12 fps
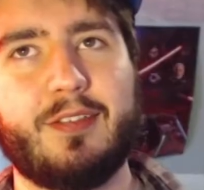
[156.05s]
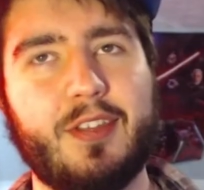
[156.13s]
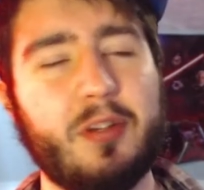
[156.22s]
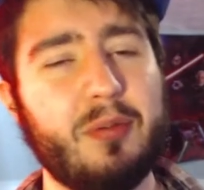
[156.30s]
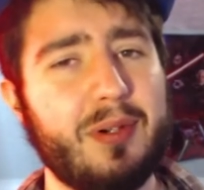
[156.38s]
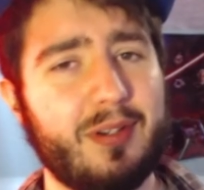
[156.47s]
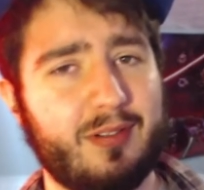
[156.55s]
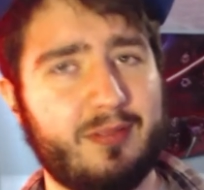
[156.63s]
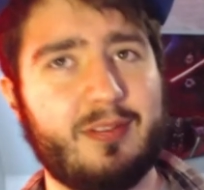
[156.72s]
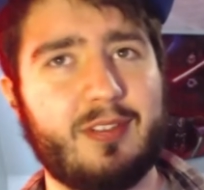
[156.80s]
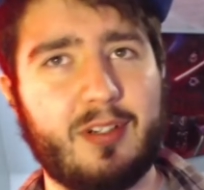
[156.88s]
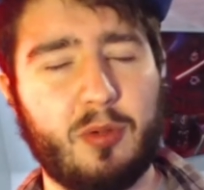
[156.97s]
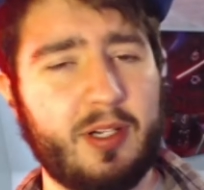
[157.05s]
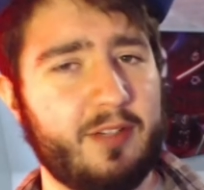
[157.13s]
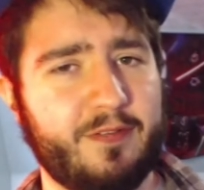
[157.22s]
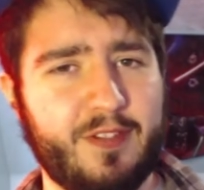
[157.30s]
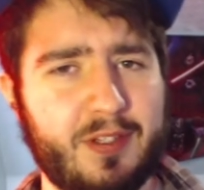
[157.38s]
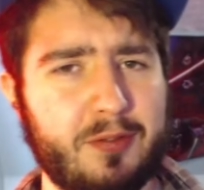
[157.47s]
There were quite a
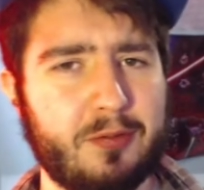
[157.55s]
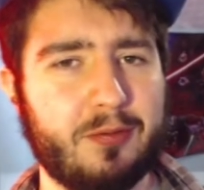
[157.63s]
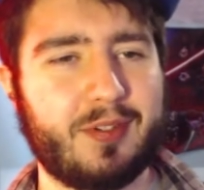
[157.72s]
few